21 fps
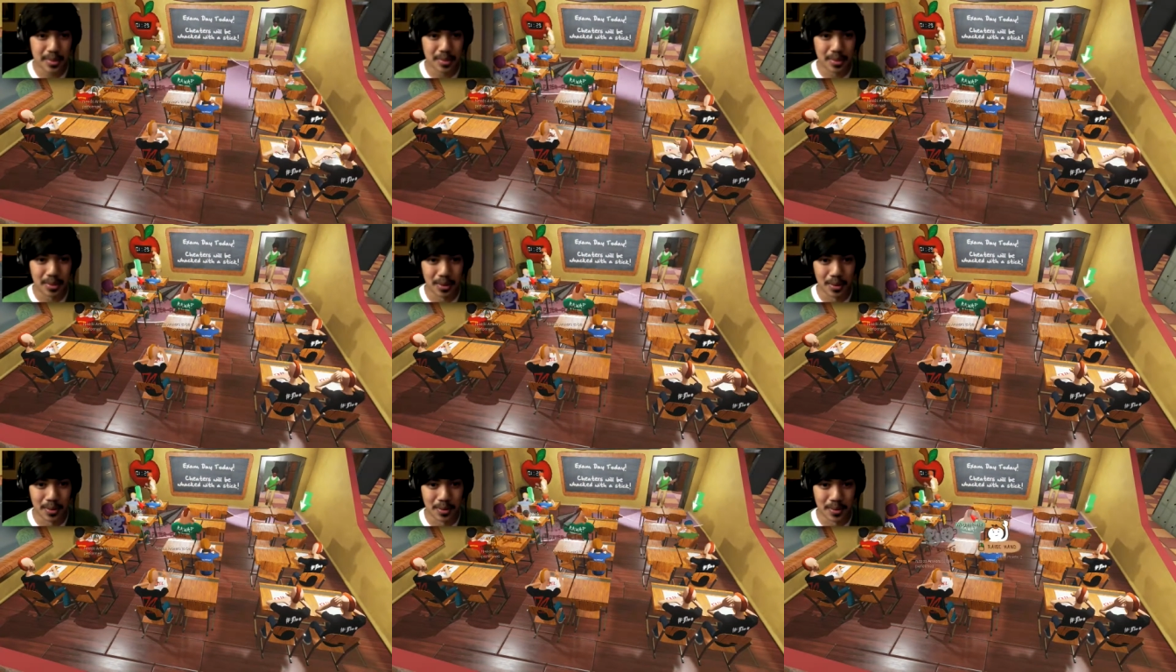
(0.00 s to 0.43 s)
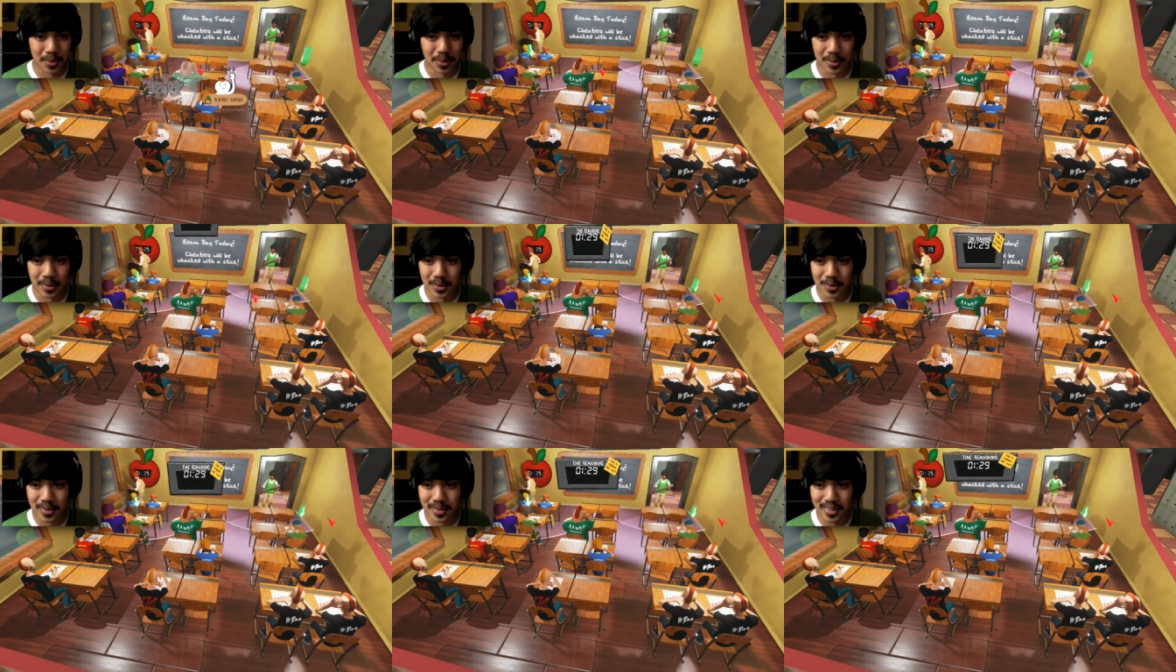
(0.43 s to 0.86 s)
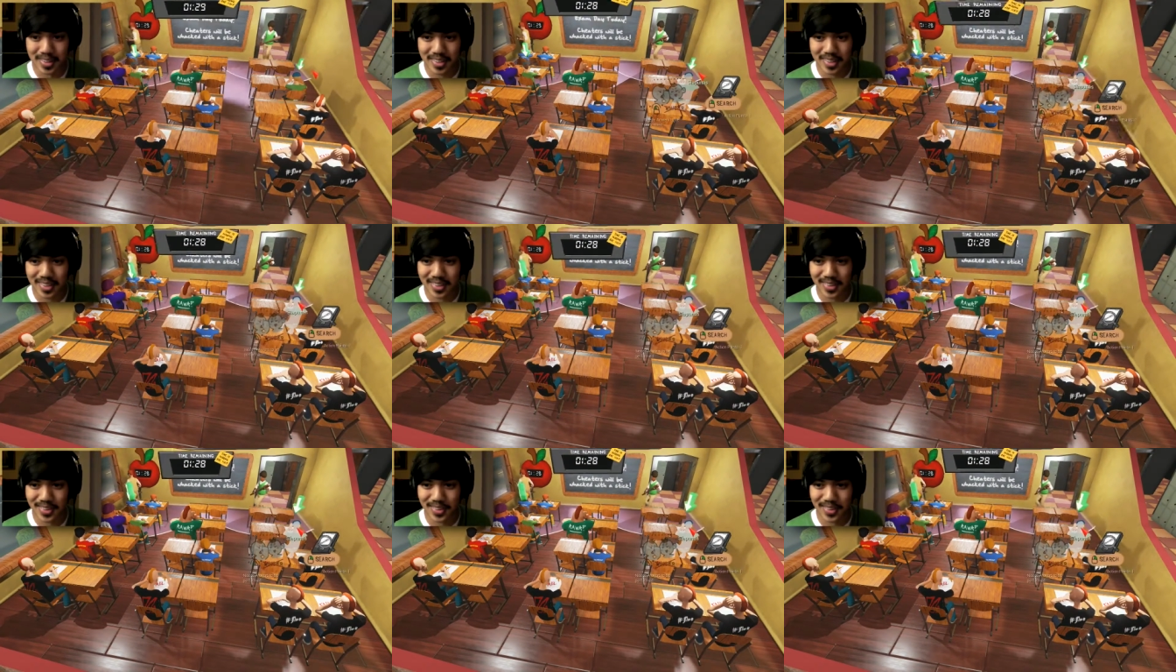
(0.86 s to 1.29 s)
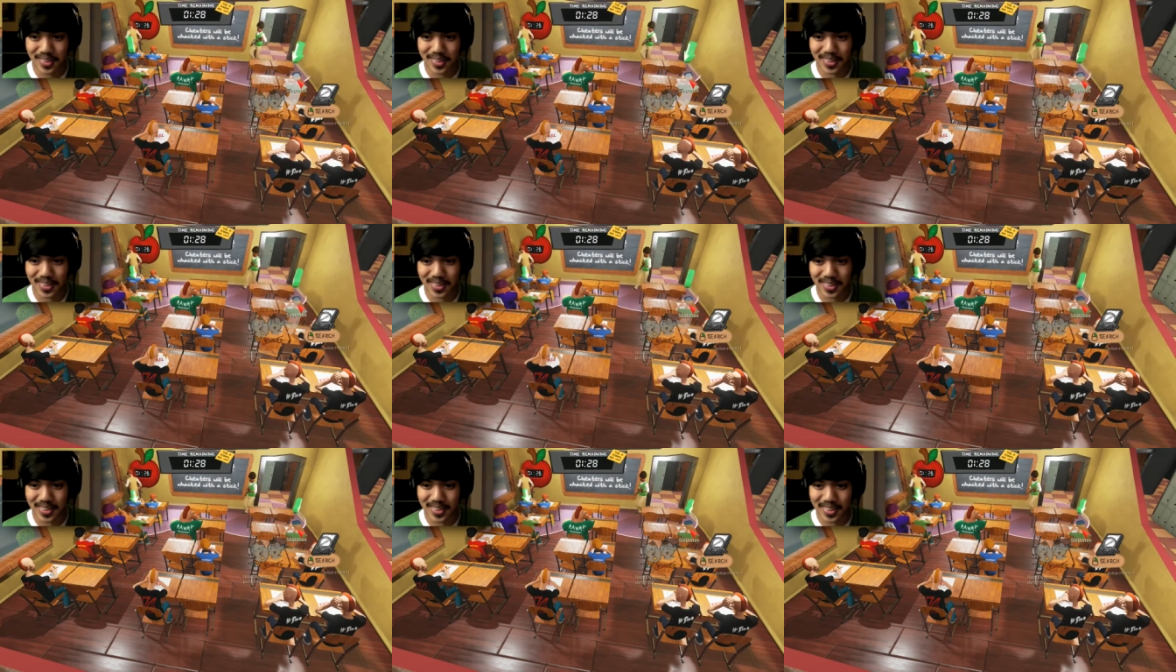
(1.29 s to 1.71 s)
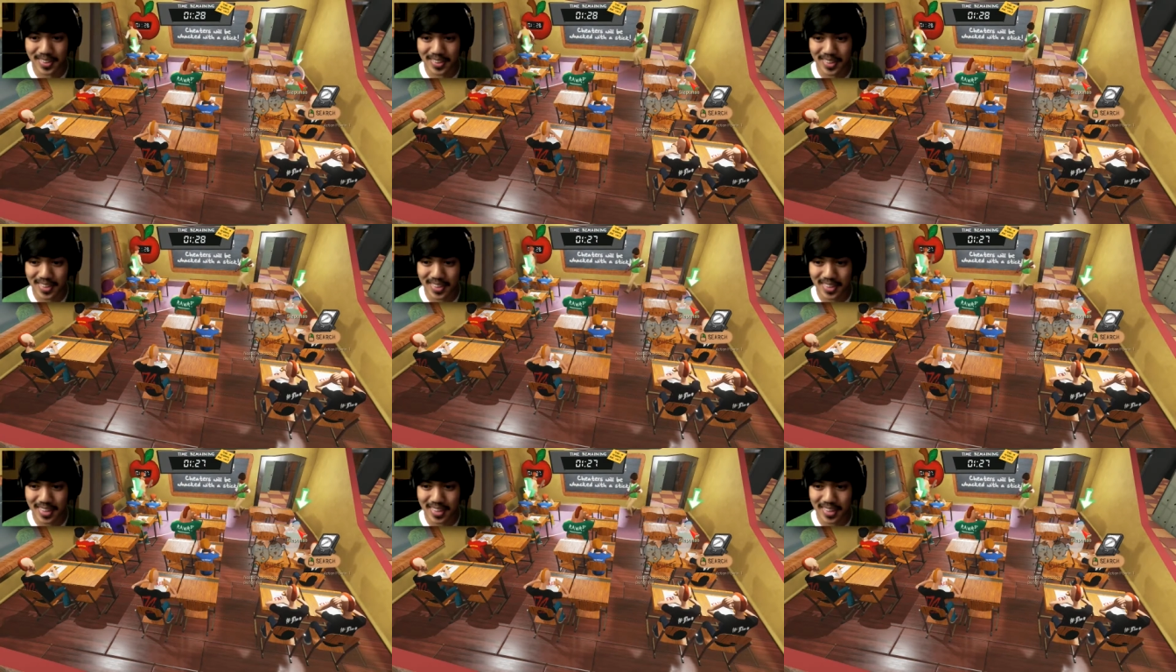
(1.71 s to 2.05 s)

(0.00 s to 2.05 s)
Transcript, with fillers: Oh no. Oh no.